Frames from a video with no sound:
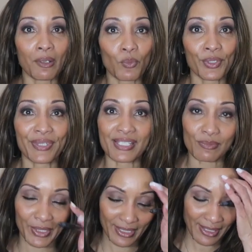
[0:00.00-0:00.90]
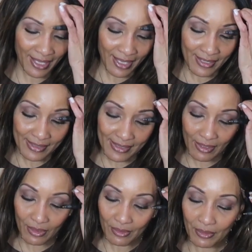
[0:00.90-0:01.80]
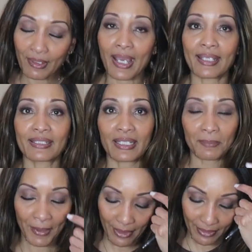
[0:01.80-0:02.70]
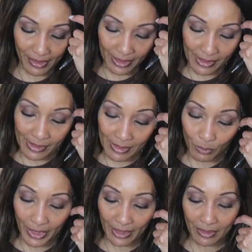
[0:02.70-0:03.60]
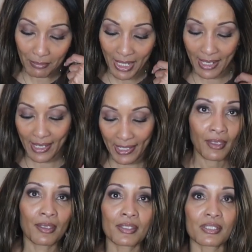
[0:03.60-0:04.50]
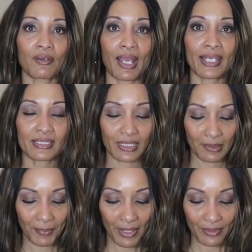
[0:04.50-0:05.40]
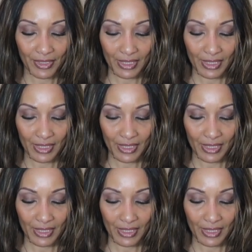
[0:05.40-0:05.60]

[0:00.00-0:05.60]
I wore this week. So I did pair this with my, so I did pair